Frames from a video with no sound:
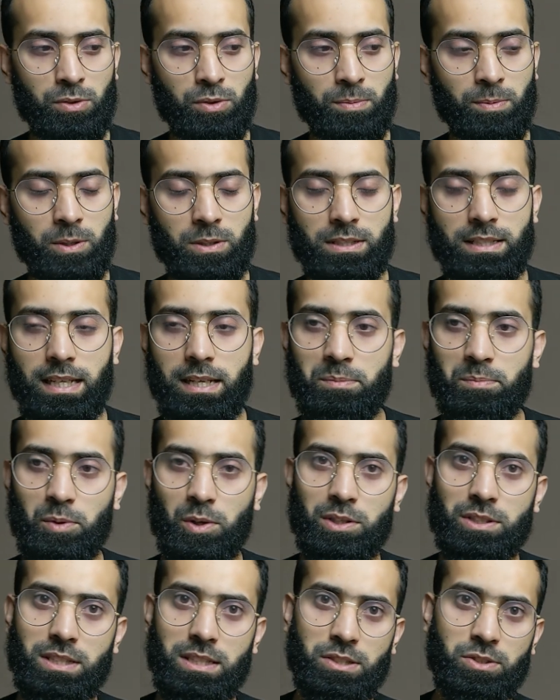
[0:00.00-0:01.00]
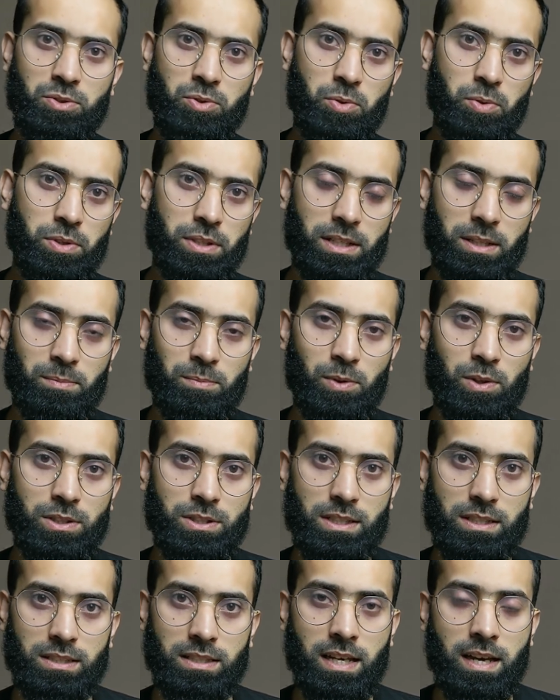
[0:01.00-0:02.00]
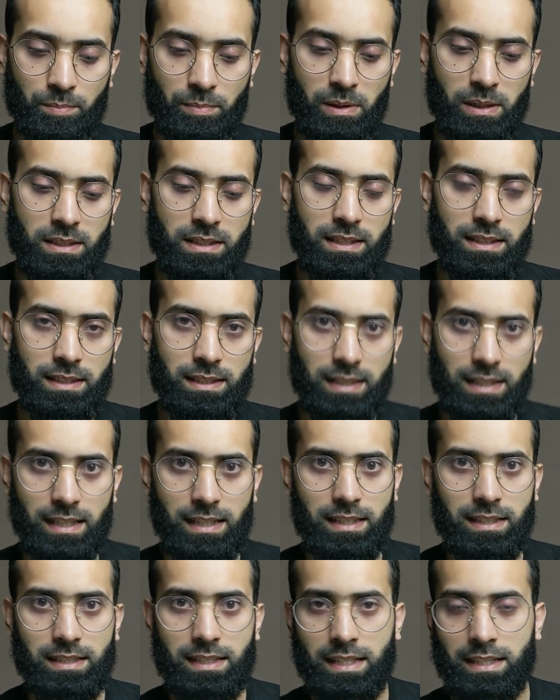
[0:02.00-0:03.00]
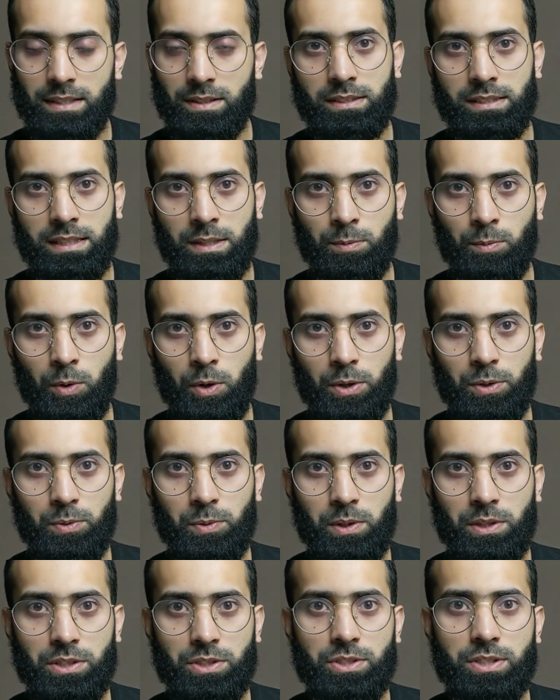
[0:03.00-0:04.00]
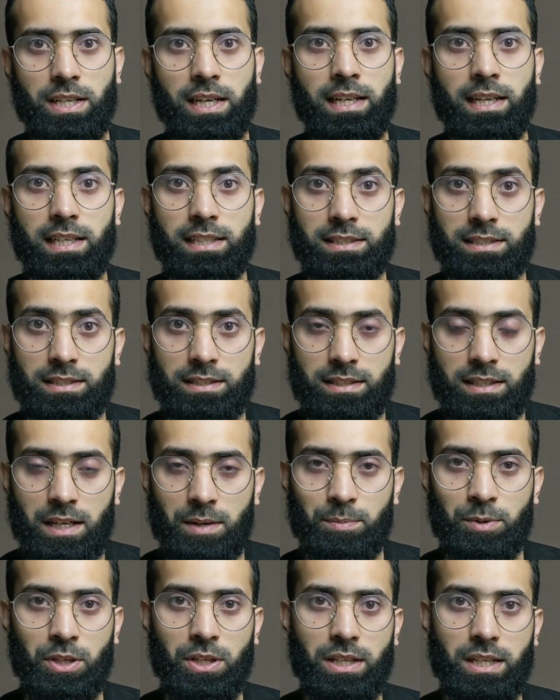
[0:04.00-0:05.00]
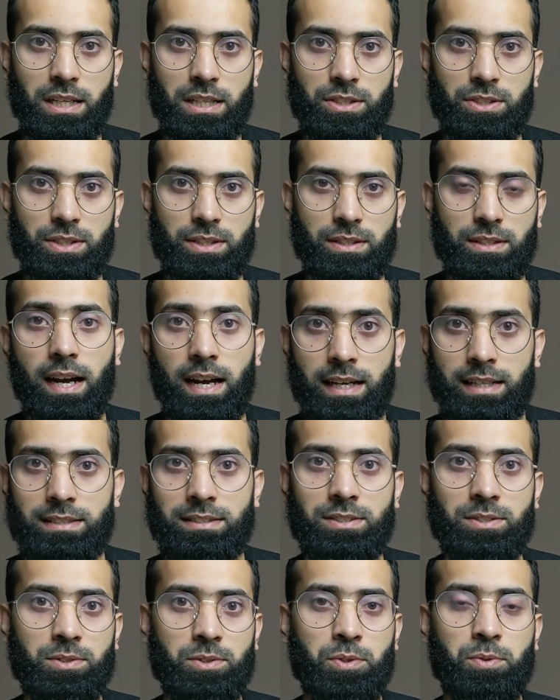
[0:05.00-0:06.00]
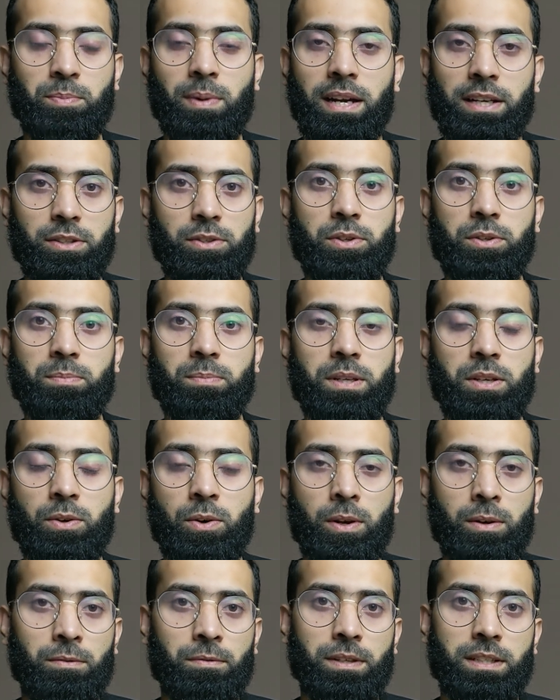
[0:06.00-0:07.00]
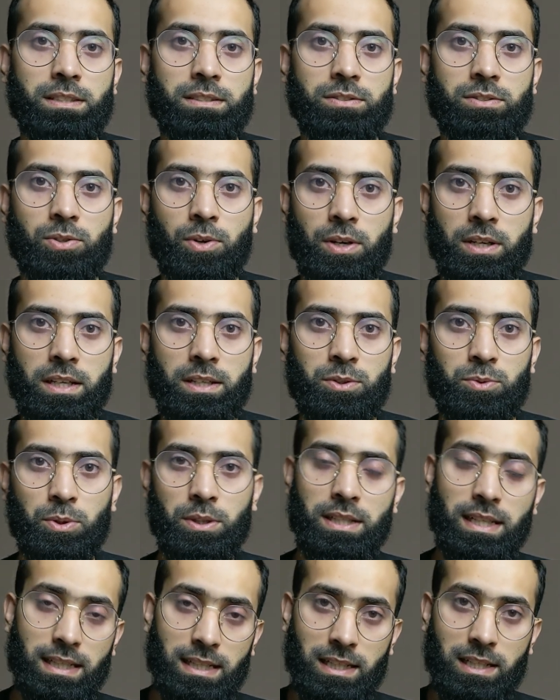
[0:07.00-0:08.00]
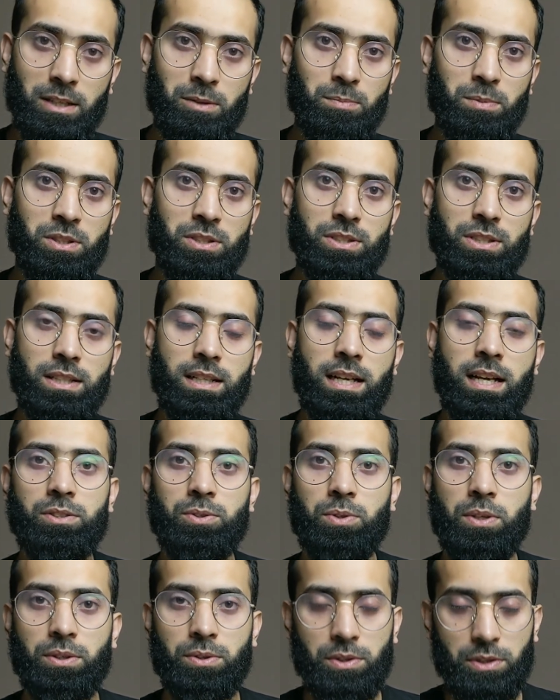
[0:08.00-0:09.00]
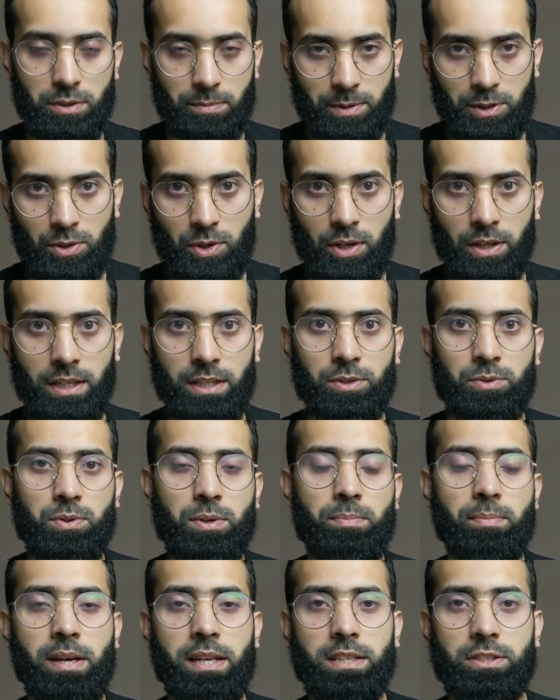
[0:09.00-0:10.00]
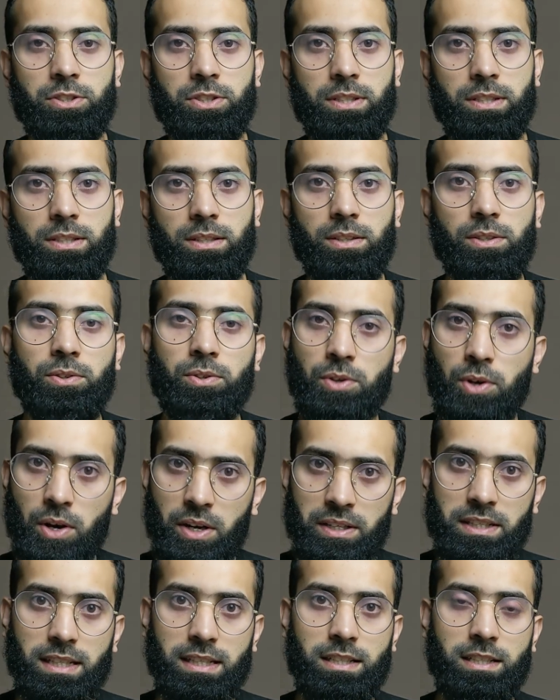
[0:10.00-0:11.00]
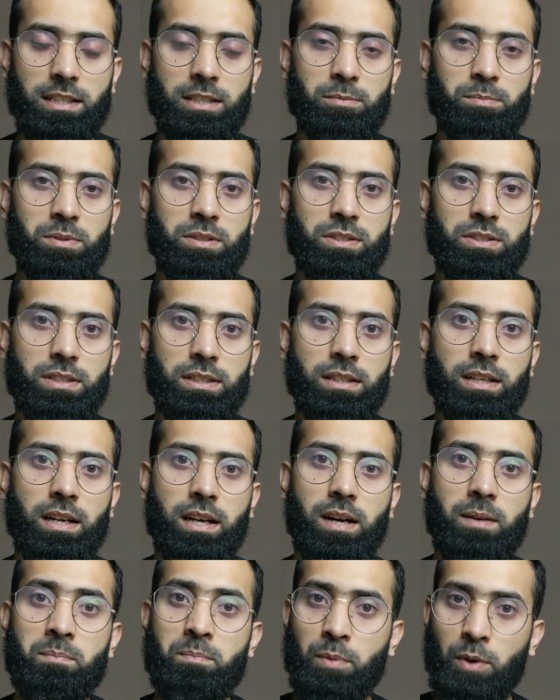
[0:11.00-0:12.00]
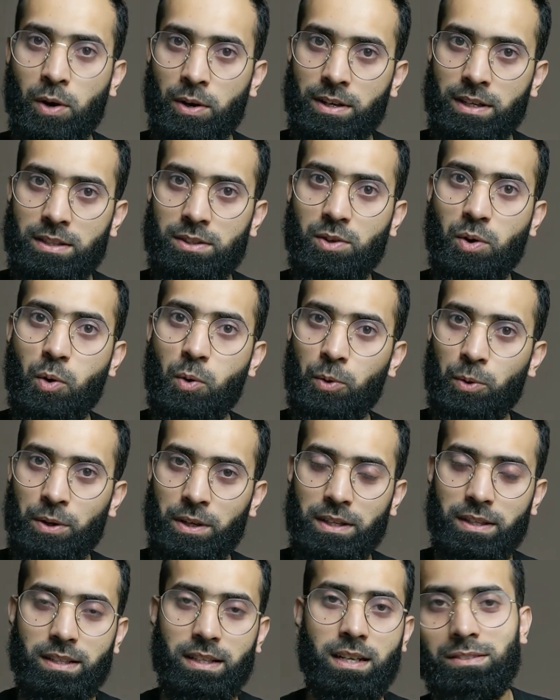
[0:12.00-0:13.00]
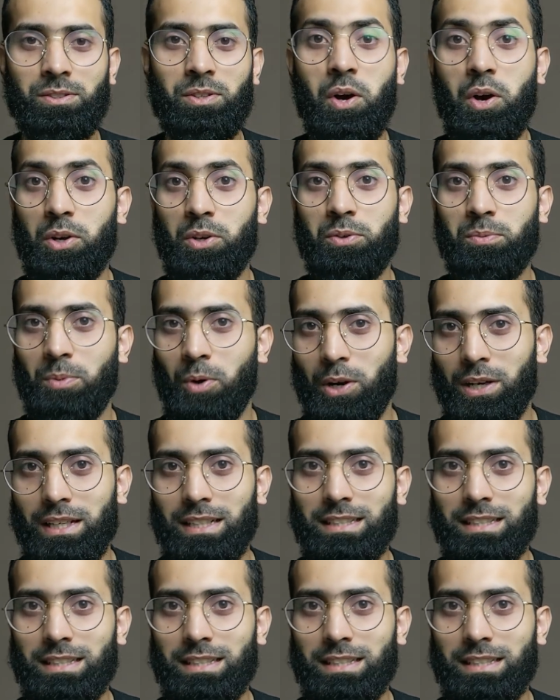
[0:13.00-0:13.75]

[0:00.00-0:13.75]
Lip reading: robot, 10 projects drone, 10 projects, but the thing that they want to understand is communication. As you might not be always talking to a technical person, you are going to be talking to a manager, non-technical person, a product owner, non-robotics